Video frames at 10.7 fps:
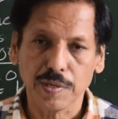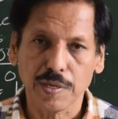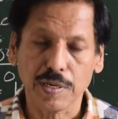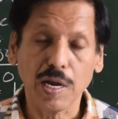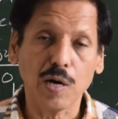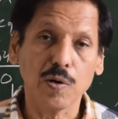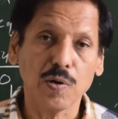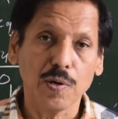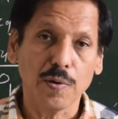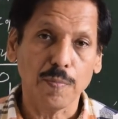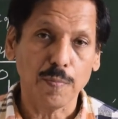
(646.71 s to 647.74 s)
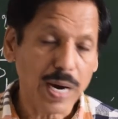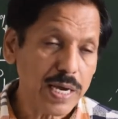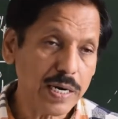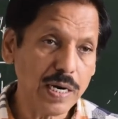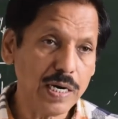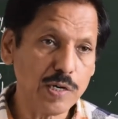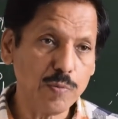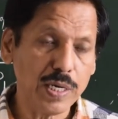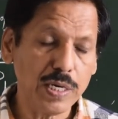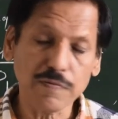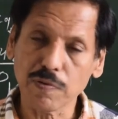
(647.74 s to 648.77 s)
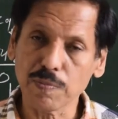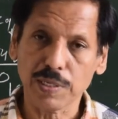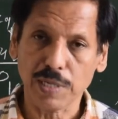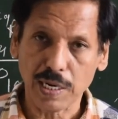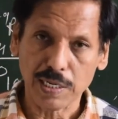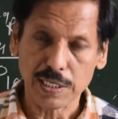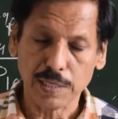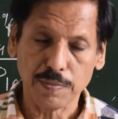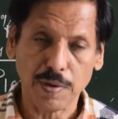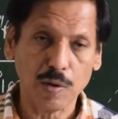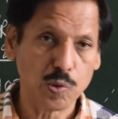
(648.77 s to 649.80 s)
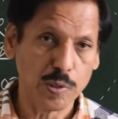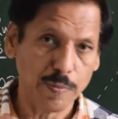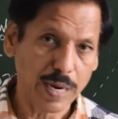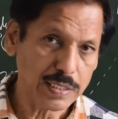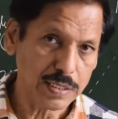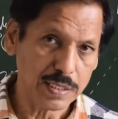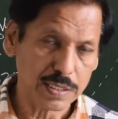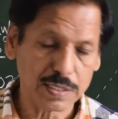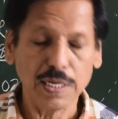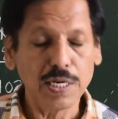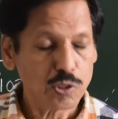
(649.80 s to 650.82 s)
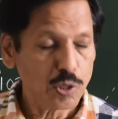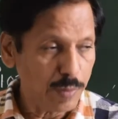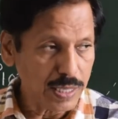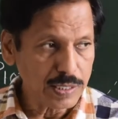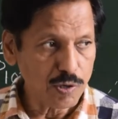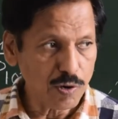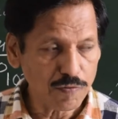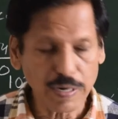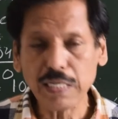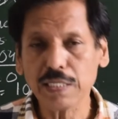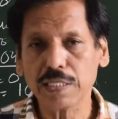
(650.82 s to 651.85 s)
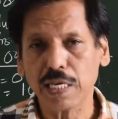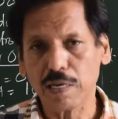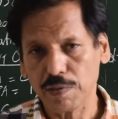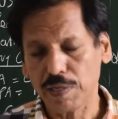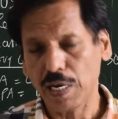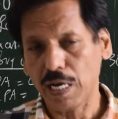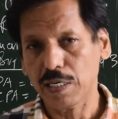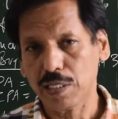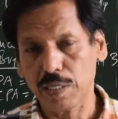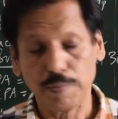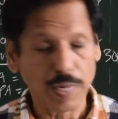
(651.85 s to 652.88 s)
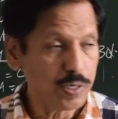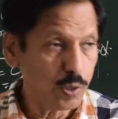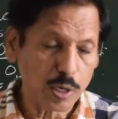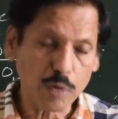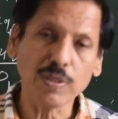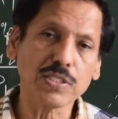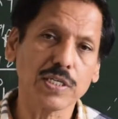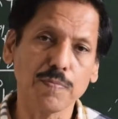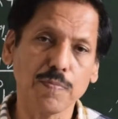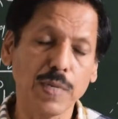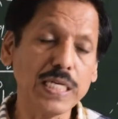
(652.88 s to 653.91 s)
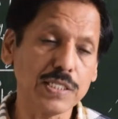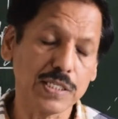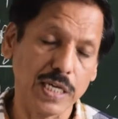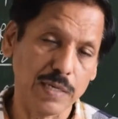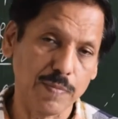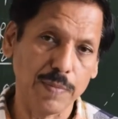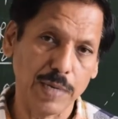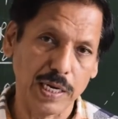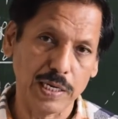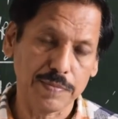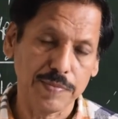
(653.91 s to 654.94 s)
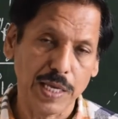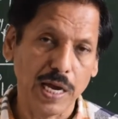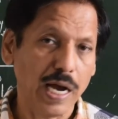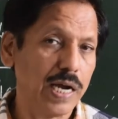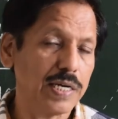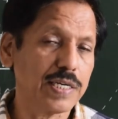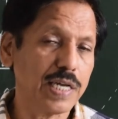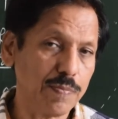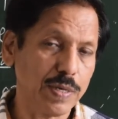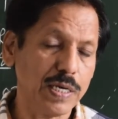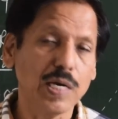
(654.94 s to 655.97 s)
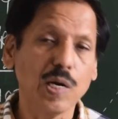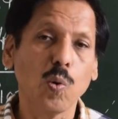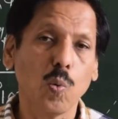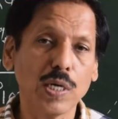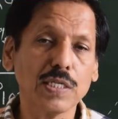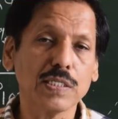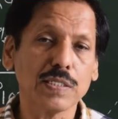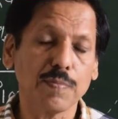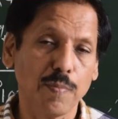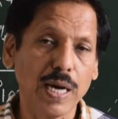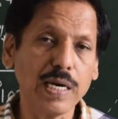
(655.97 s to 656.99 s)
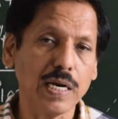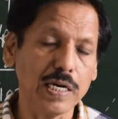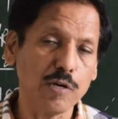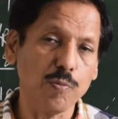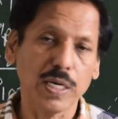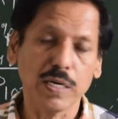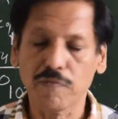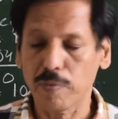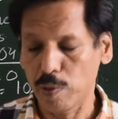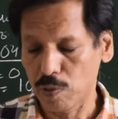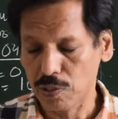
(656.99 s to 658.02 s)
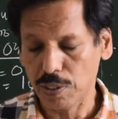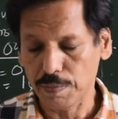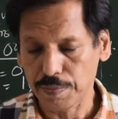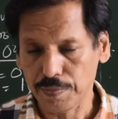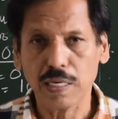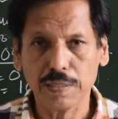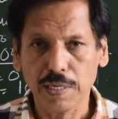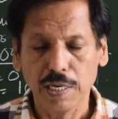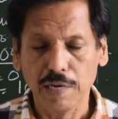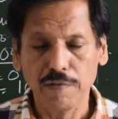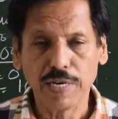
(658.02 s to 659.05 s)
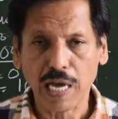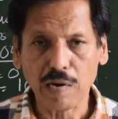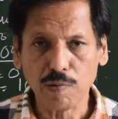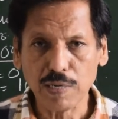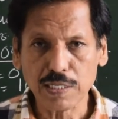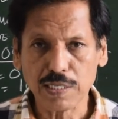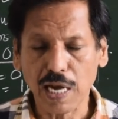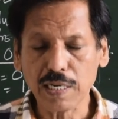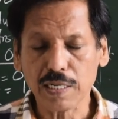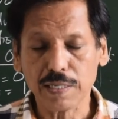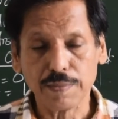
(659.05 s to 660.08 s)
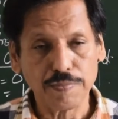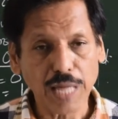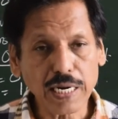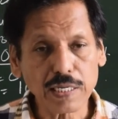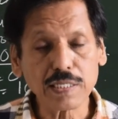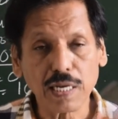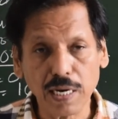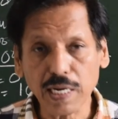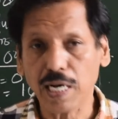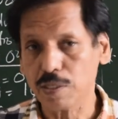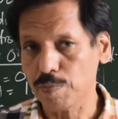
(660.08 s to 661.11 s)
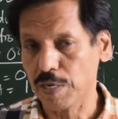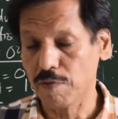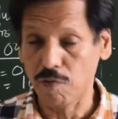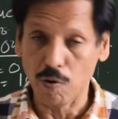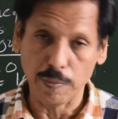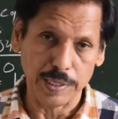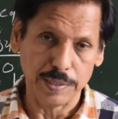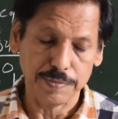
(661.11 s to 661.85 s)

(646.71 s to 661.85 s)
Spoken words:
Now, my relative bearing from the target ship, how to imagine this? So imagine your friend is there on the target ship and you request him, please take my bearing and tell me what is my relative bearing from your ship. If he calculates that, that is her aspect for me.